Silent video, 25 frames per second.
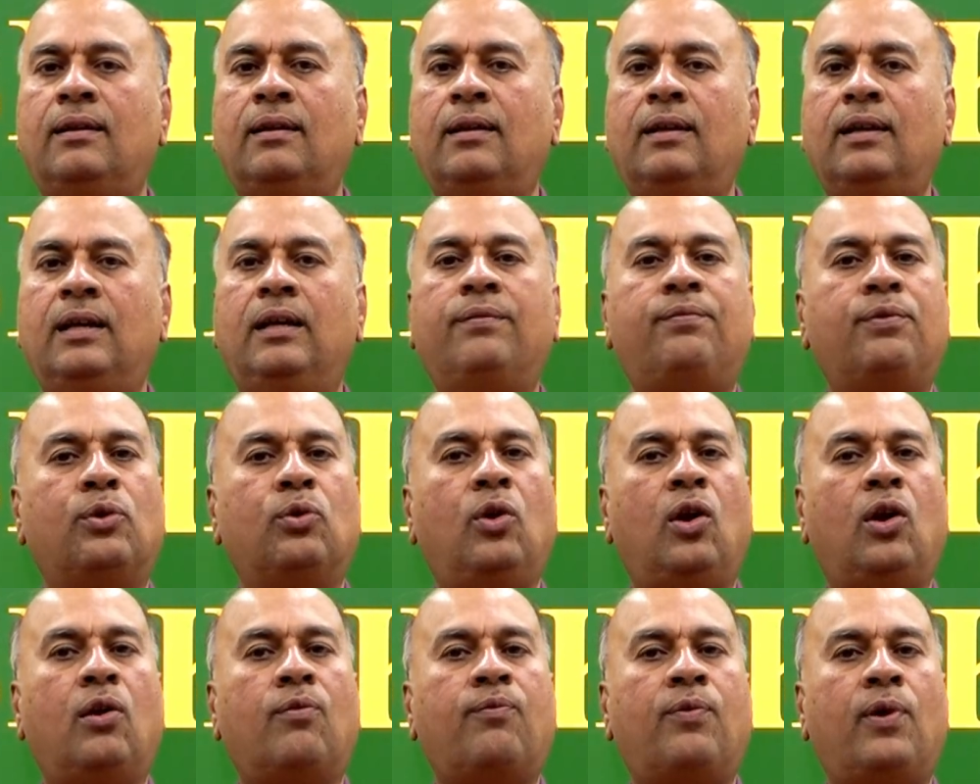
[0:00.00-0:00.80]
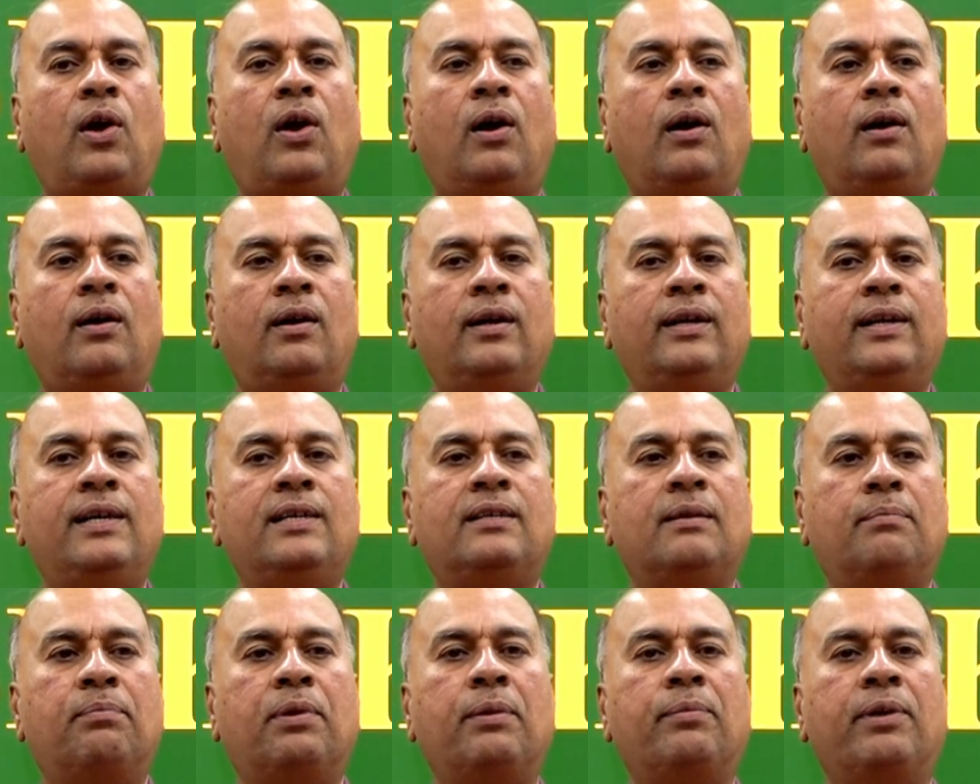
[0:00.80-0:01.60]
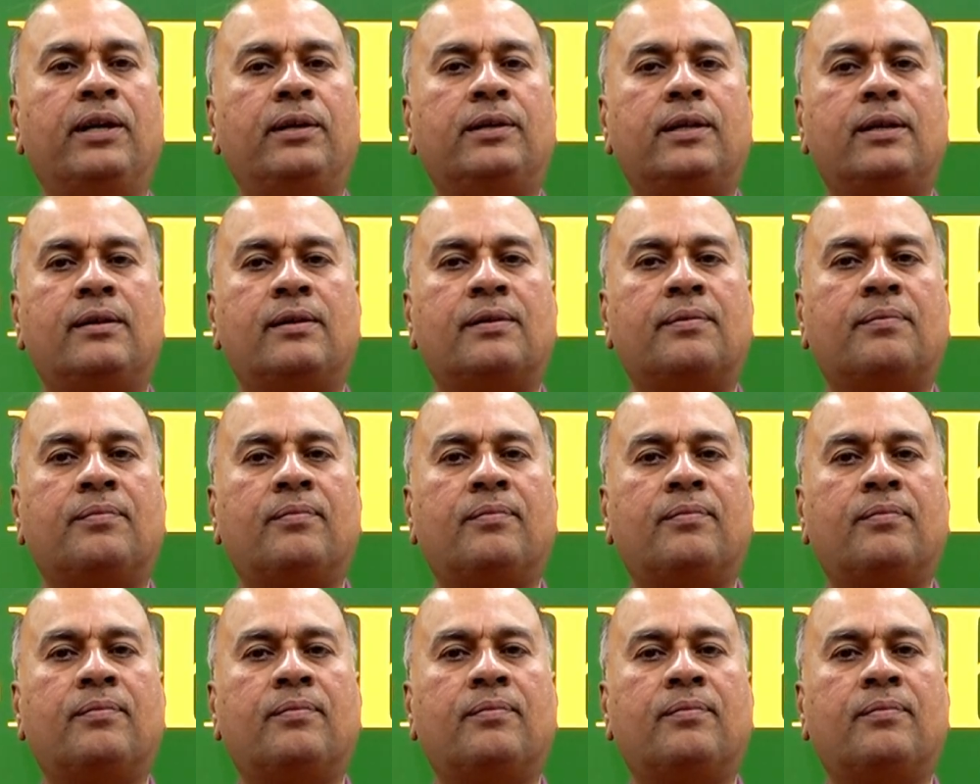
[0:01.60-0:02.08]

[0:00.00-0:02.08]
if rule of law is implemented.